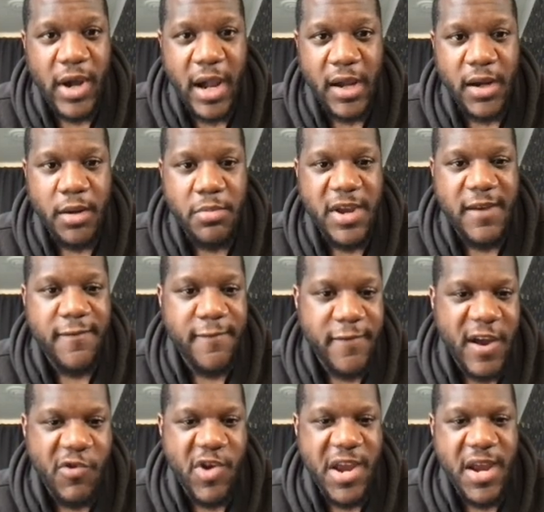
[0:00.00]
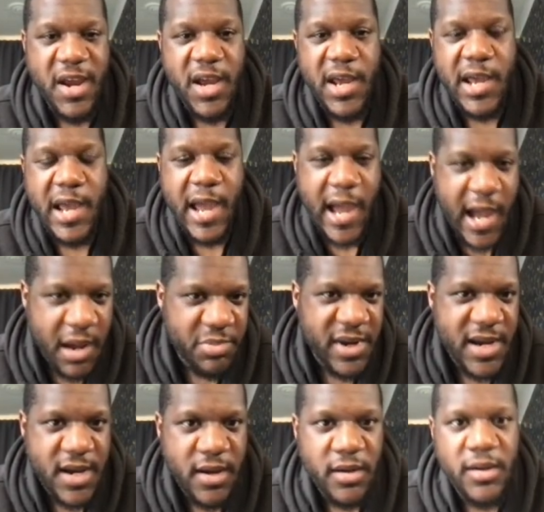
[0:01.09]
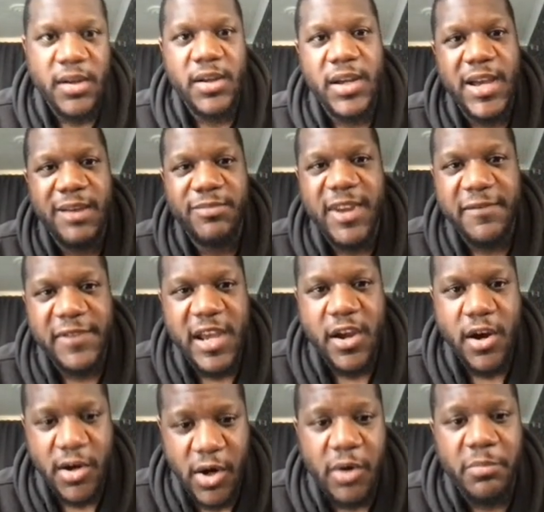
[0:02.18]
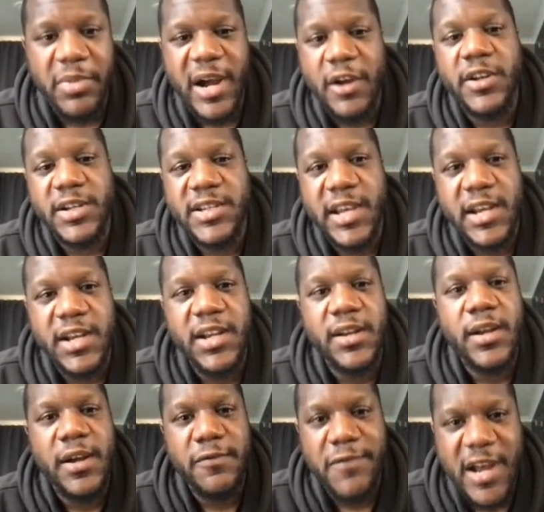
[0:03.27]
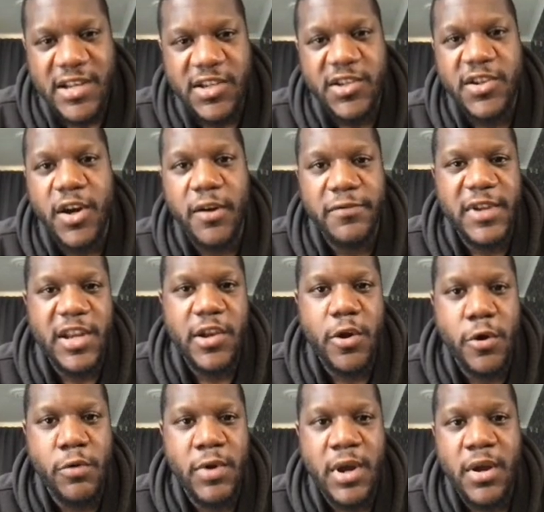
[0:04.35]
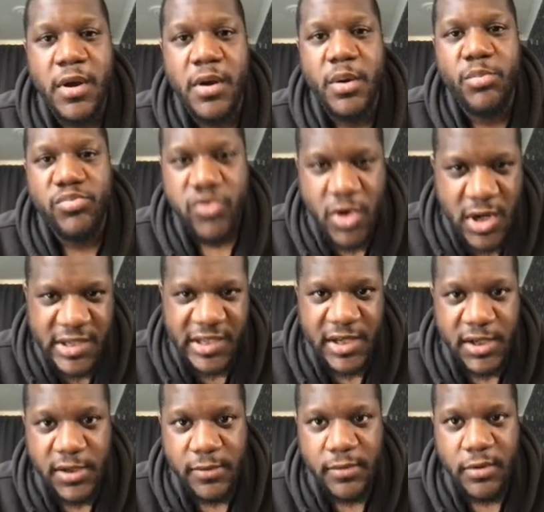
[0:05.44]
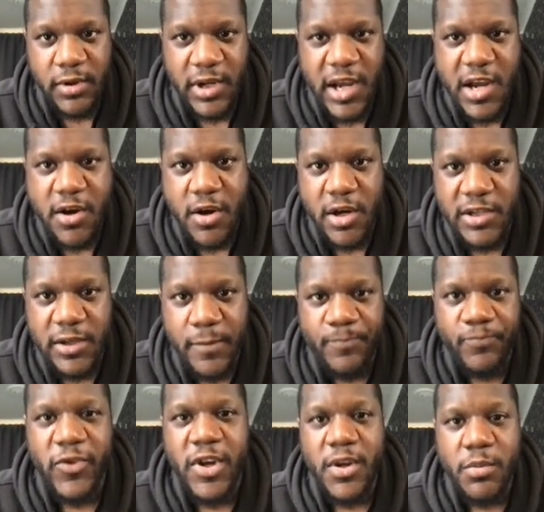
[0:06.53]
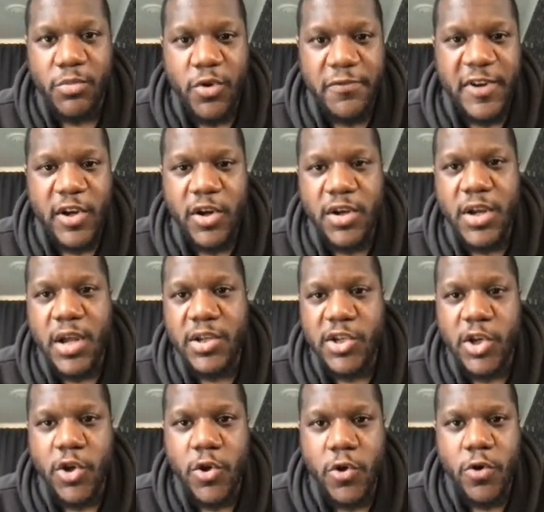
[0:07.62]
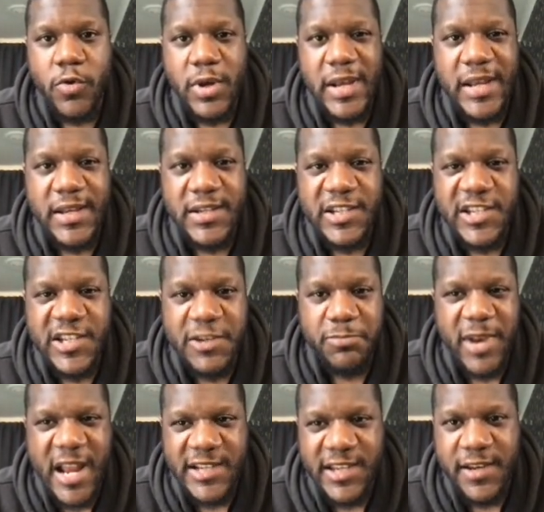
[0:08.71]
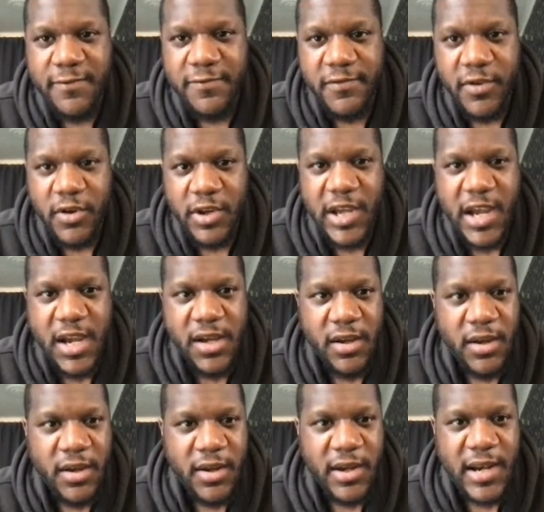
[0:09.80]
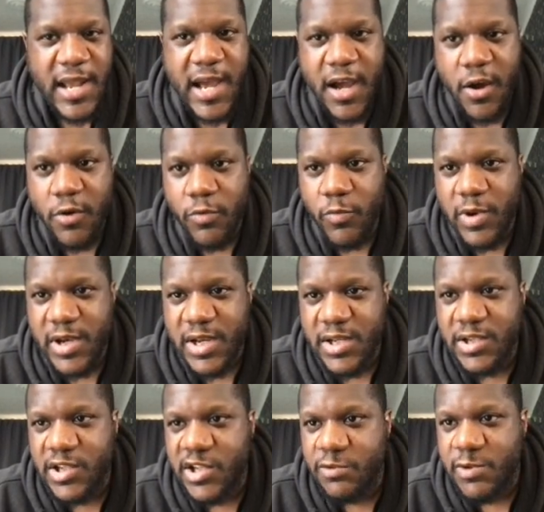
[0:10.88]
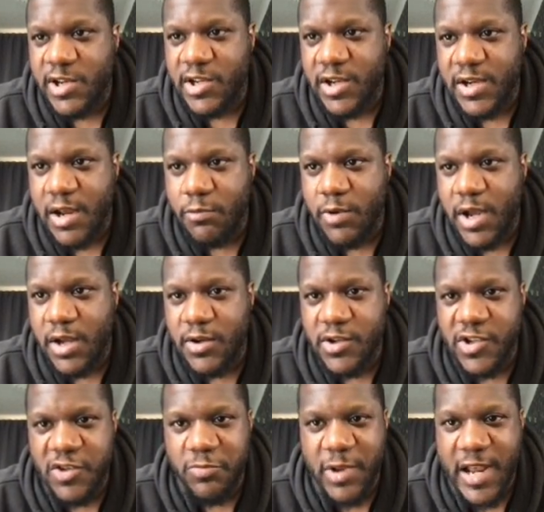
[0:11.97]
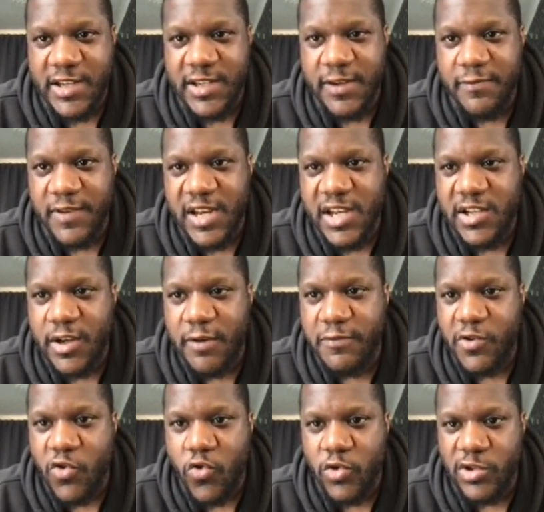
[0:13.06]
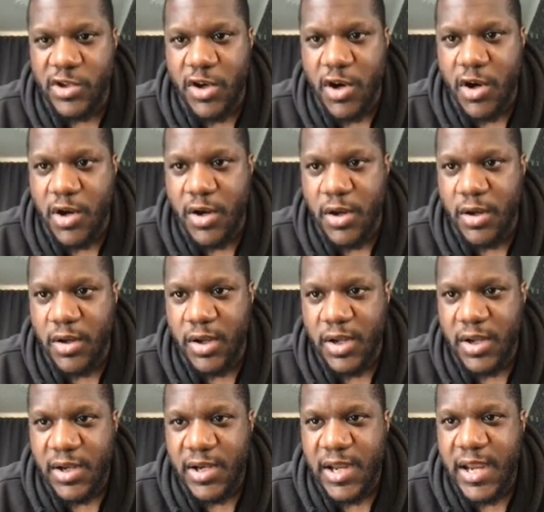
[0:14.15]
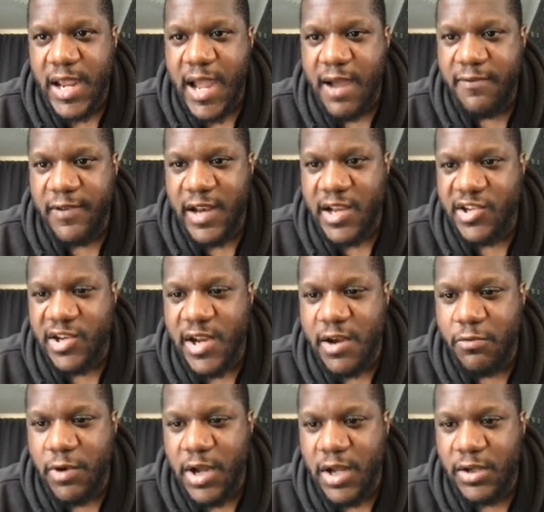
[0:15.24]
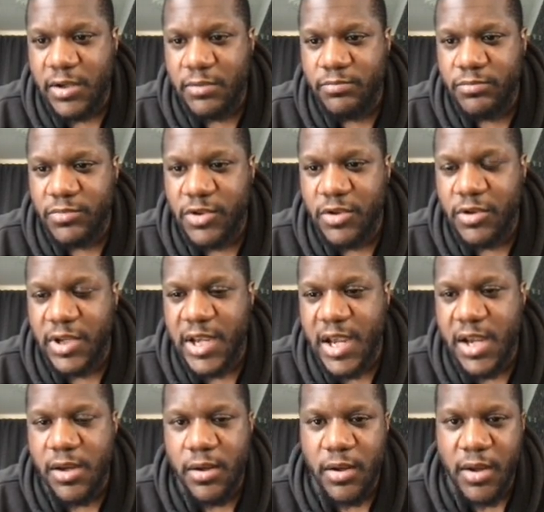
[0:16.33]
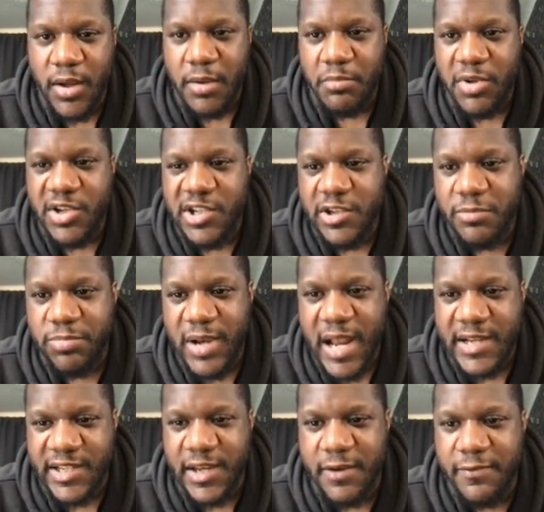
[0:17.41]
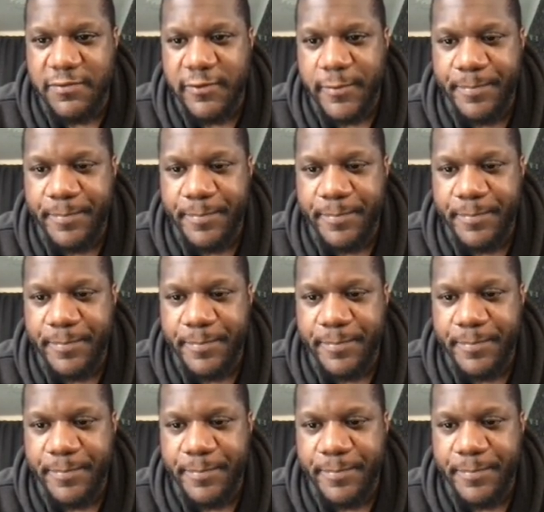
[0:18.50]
are going to be very happy um, if they are compounding and taking advantage of the low prices. Okay, guys. Moving on to Splassive. Okay. Now, we need to switch the network because Splassive is, of course, on the Avalanche network, okay? But Splassive